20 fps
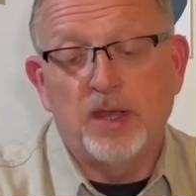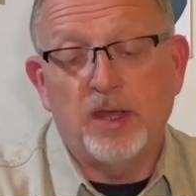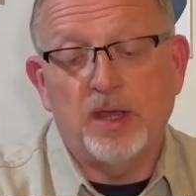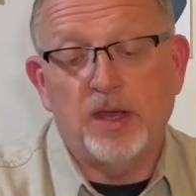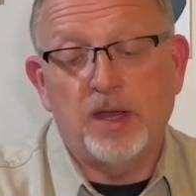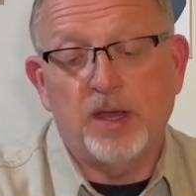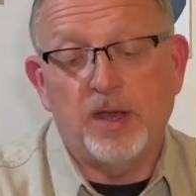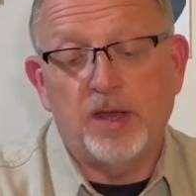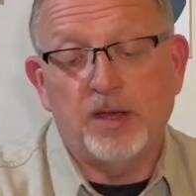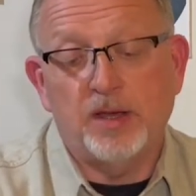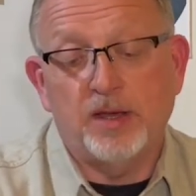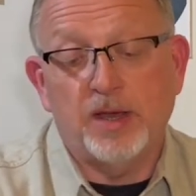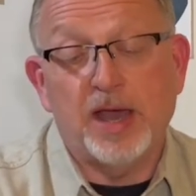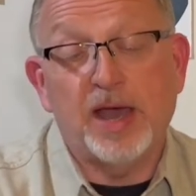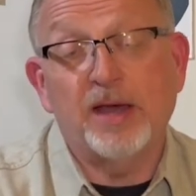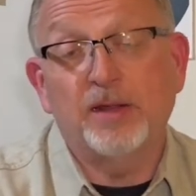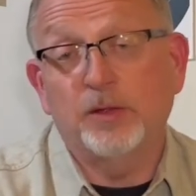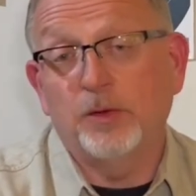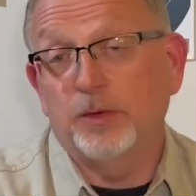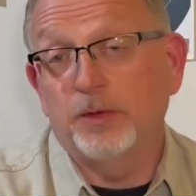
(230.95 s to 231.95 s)

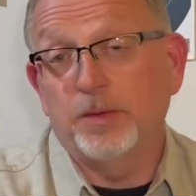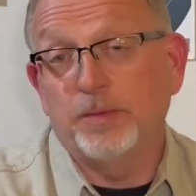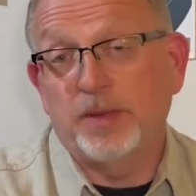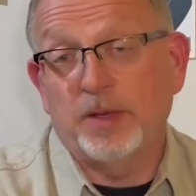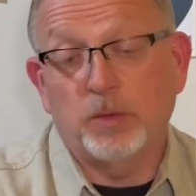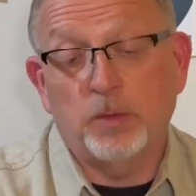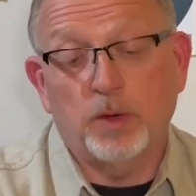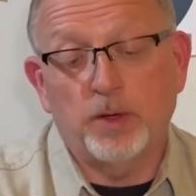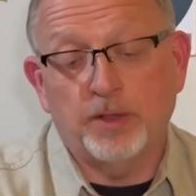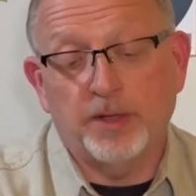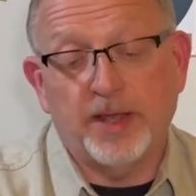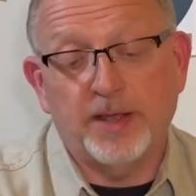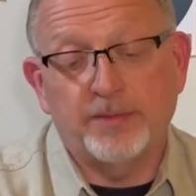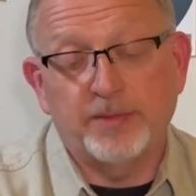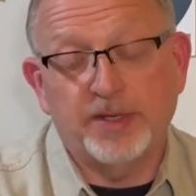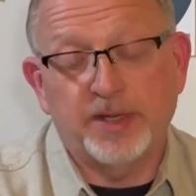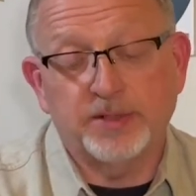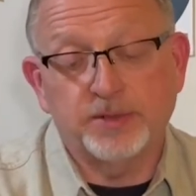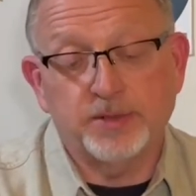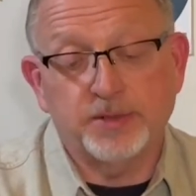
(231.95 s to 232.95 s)
I learned a big word,
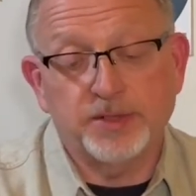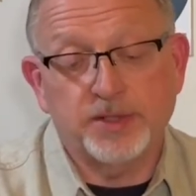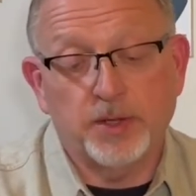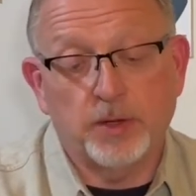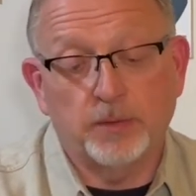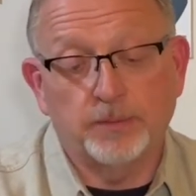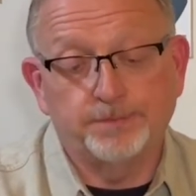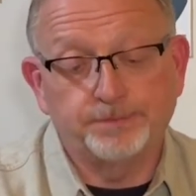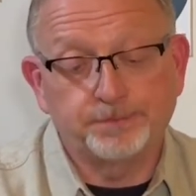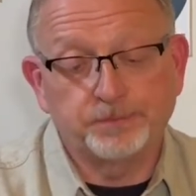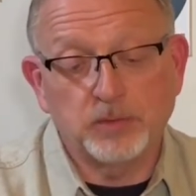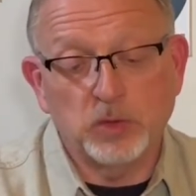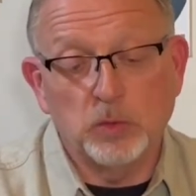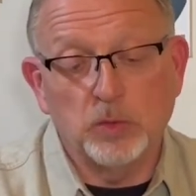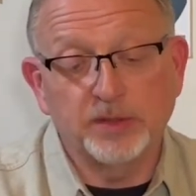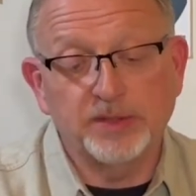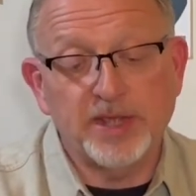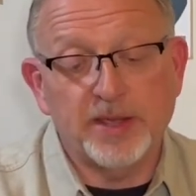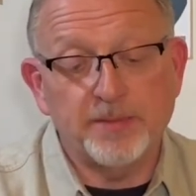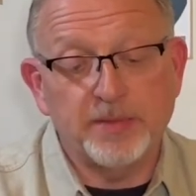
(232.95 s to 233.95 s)
ambidextrous. So
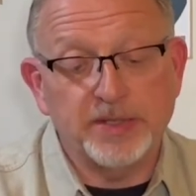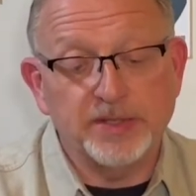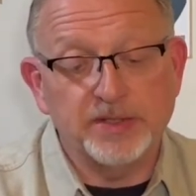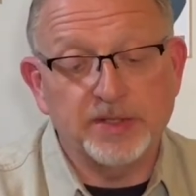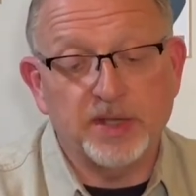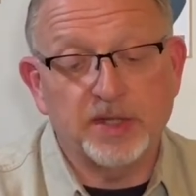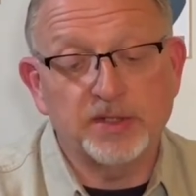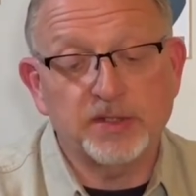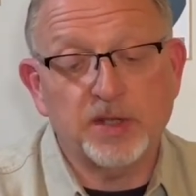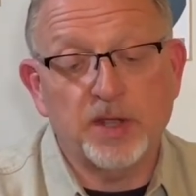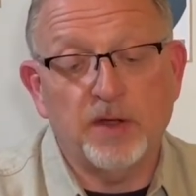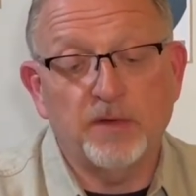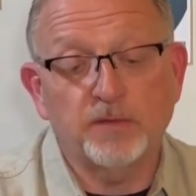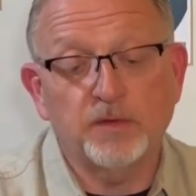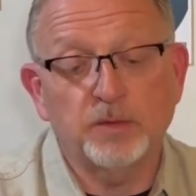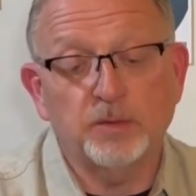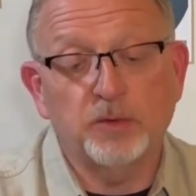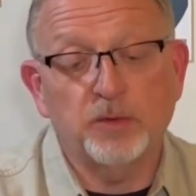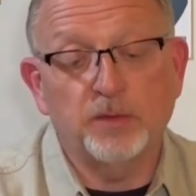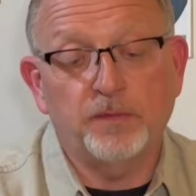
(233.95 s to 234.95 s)
what that means, it's
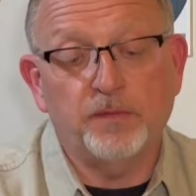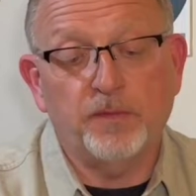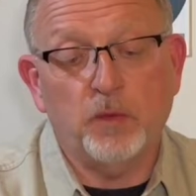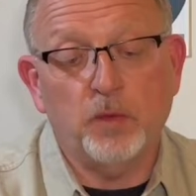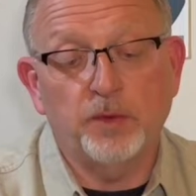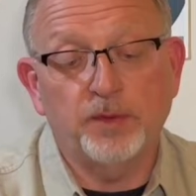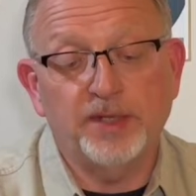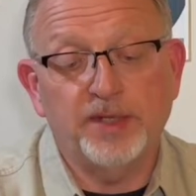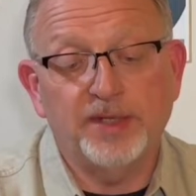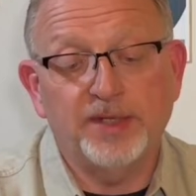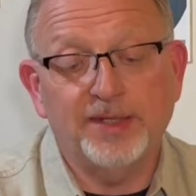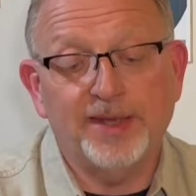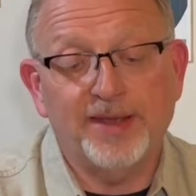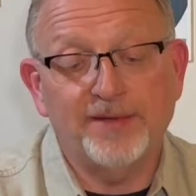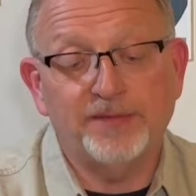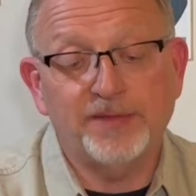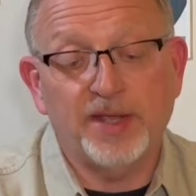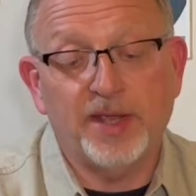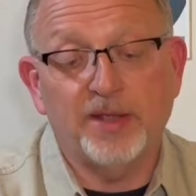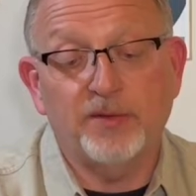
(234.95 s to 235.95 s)
comfortable for the
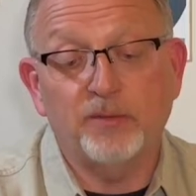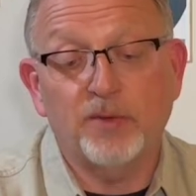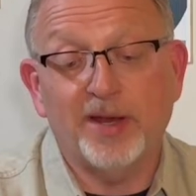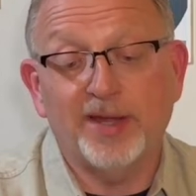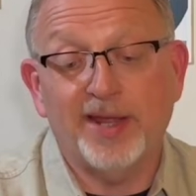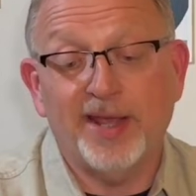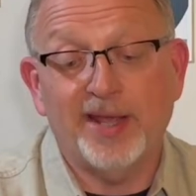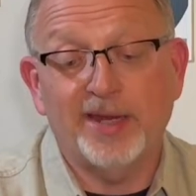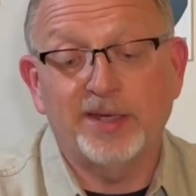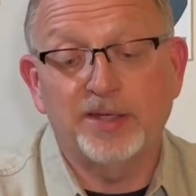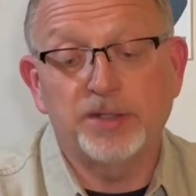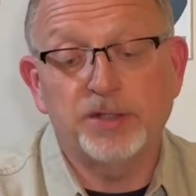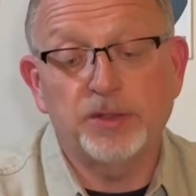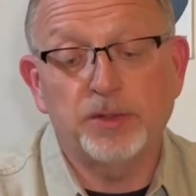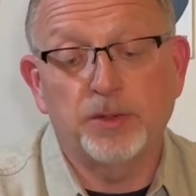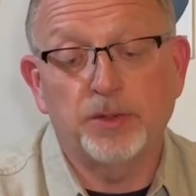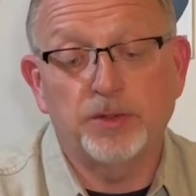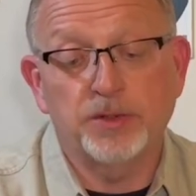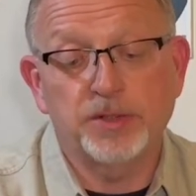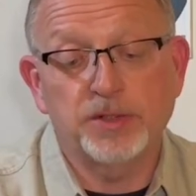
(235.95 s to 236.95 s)
left and right-handed
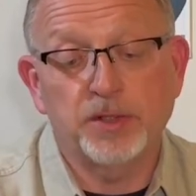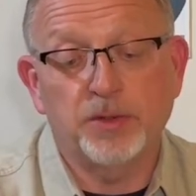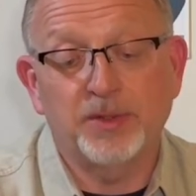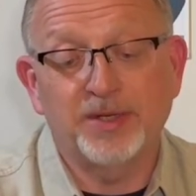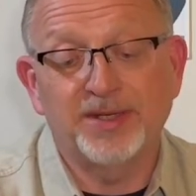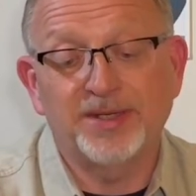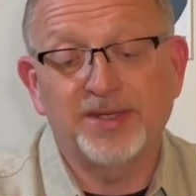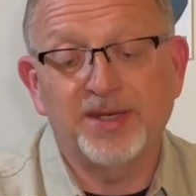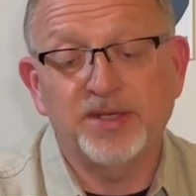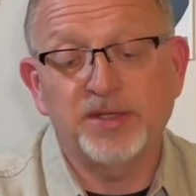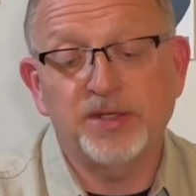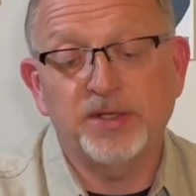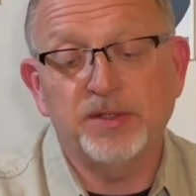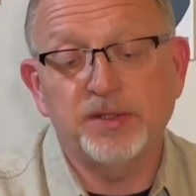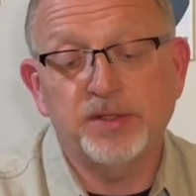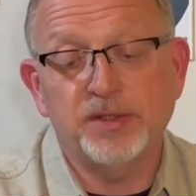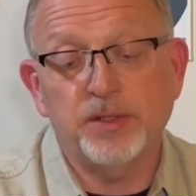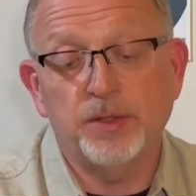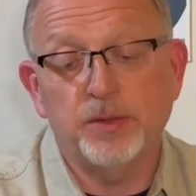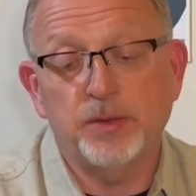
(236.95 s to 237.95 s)
shooter. So in
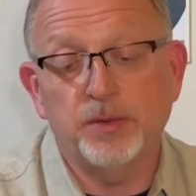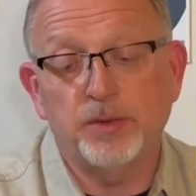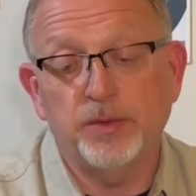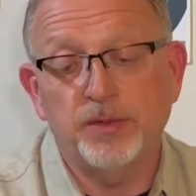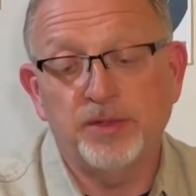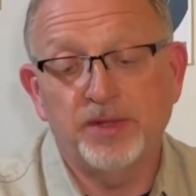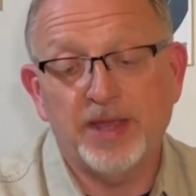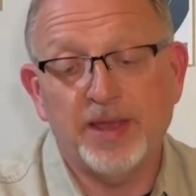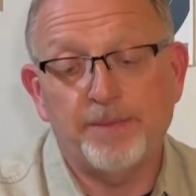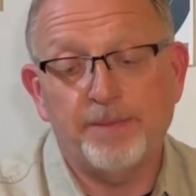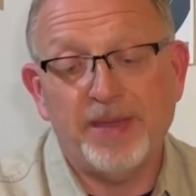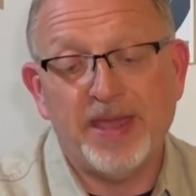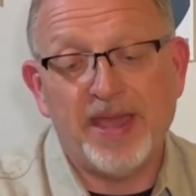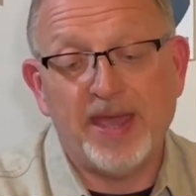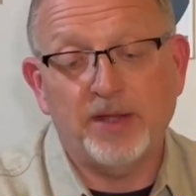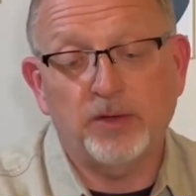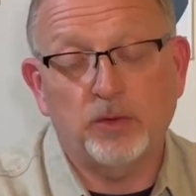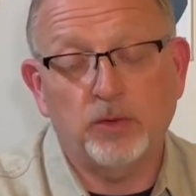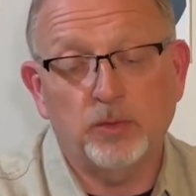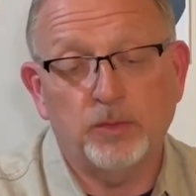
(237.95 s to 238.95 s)
addition to that
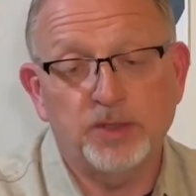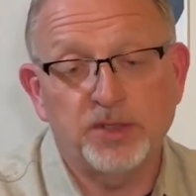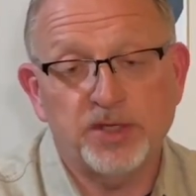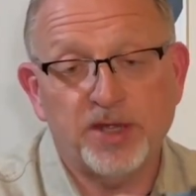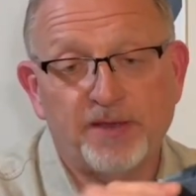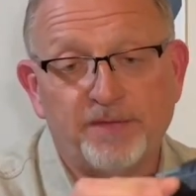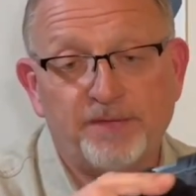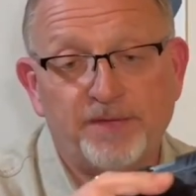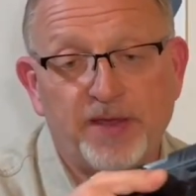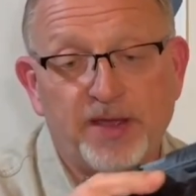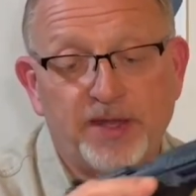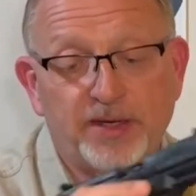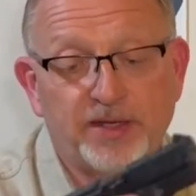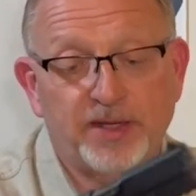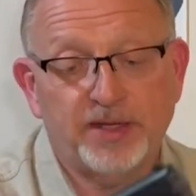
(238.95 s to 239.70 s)
paddle, which I find